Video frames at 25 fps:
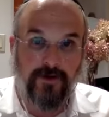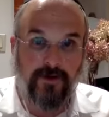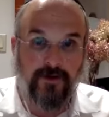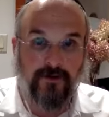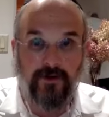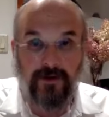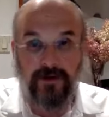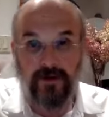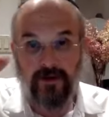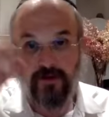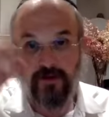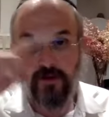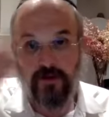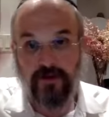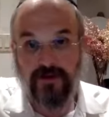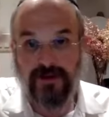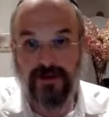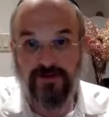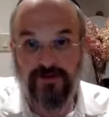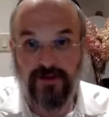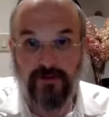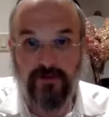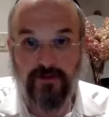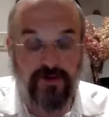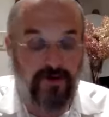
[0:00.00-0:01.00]
right? The, the
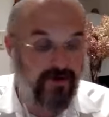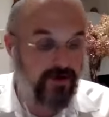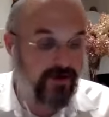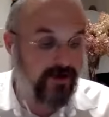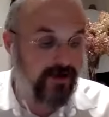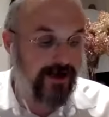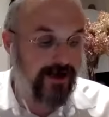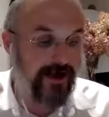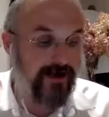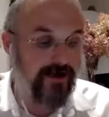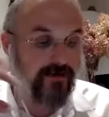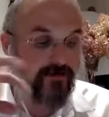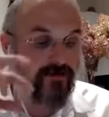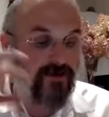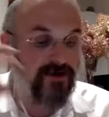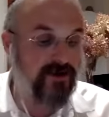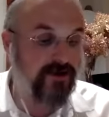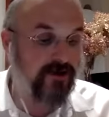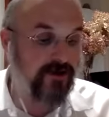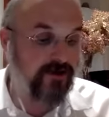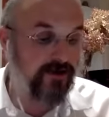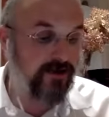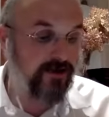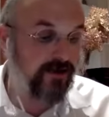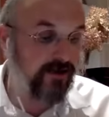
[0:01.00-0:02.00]
stuff that corner means a,
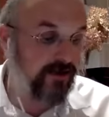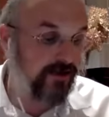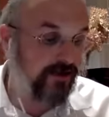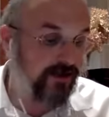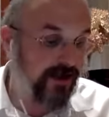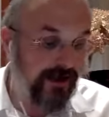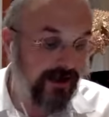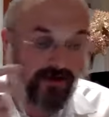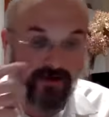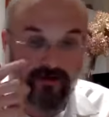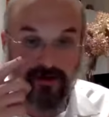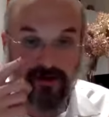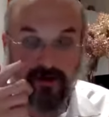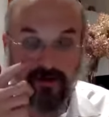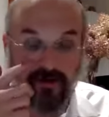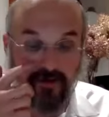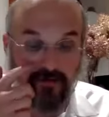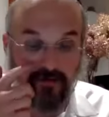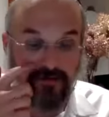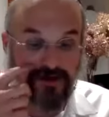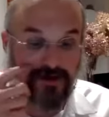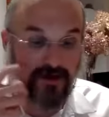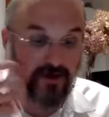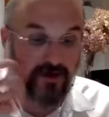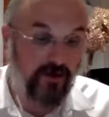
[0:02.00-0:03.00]
corner, I think
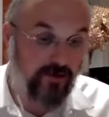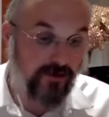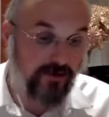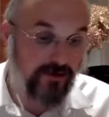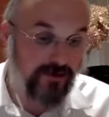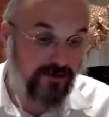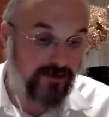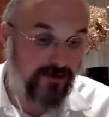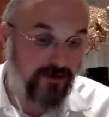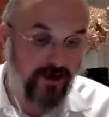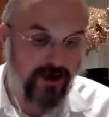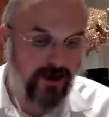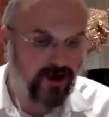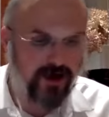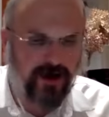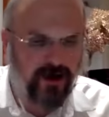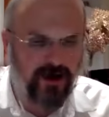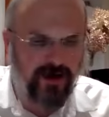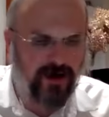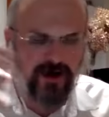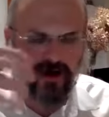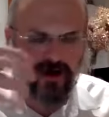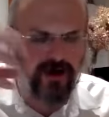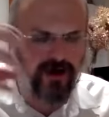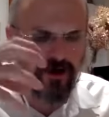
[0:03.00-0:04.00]
means a corn, a,
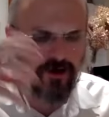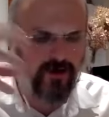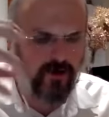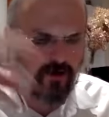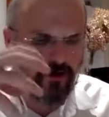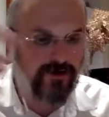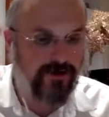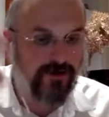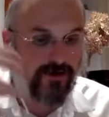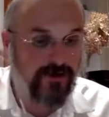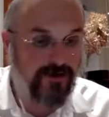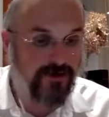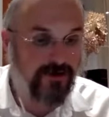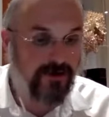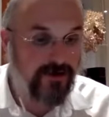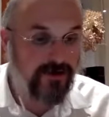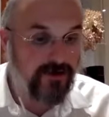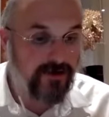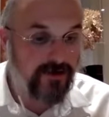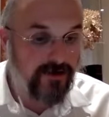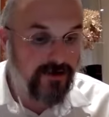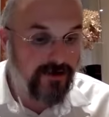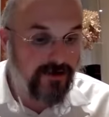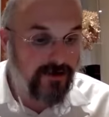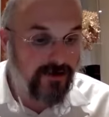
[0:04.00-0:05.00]
a, a corner,
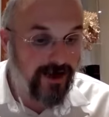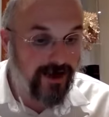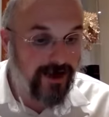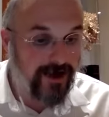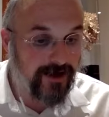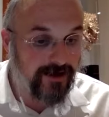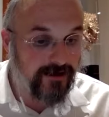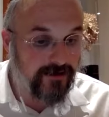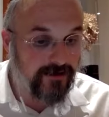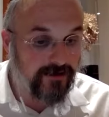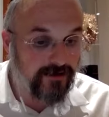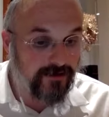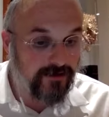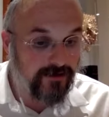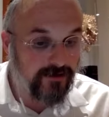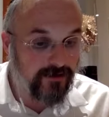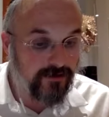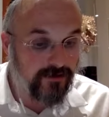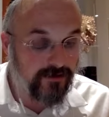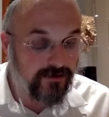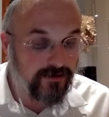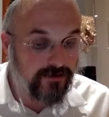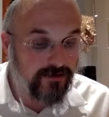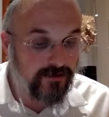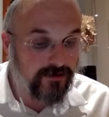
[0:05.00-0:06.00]
and
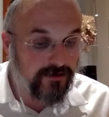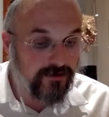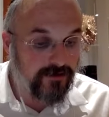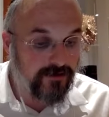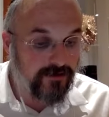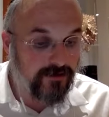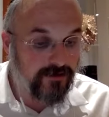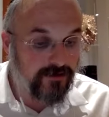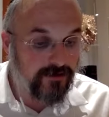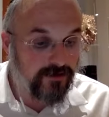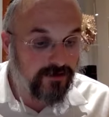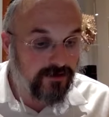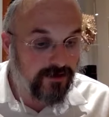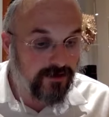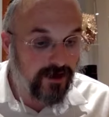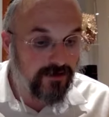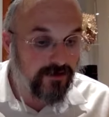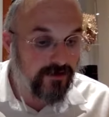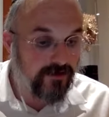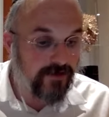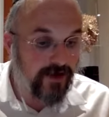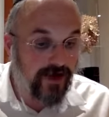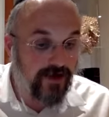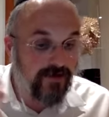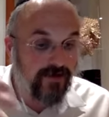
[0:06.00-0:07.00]
yeah,
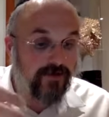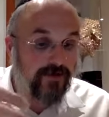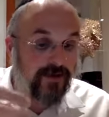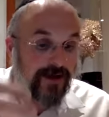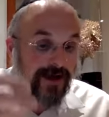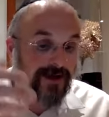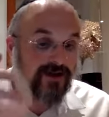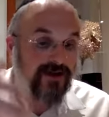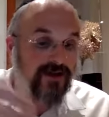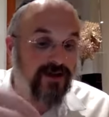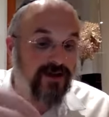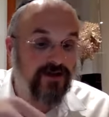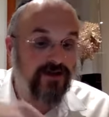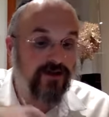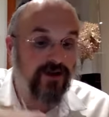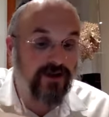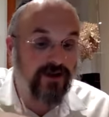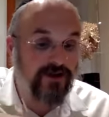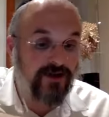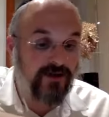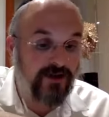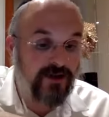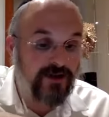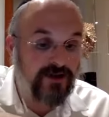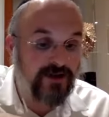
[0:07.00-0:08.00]
the, Rashi says Rosh
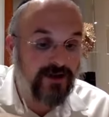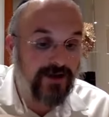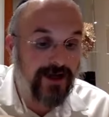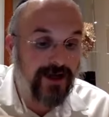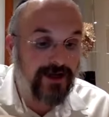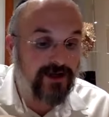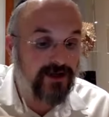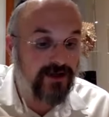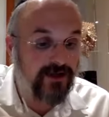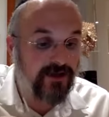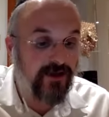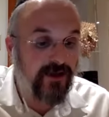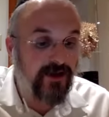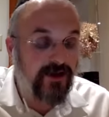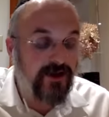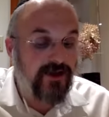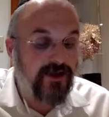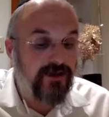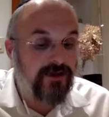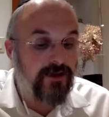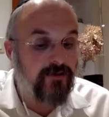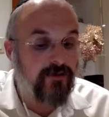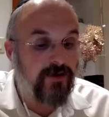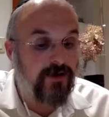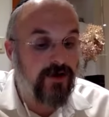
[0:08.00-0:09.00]
see Rashi.
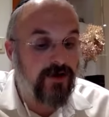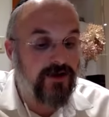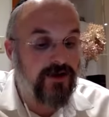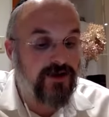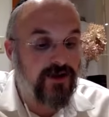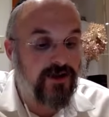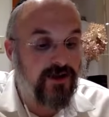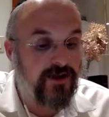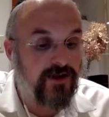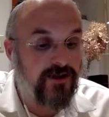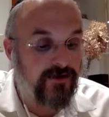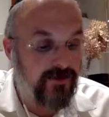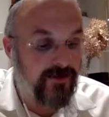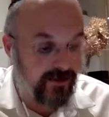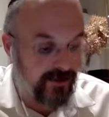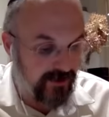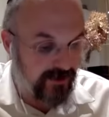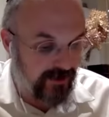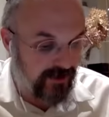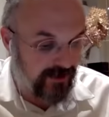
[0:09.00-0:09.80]
When Mirosha, uh, the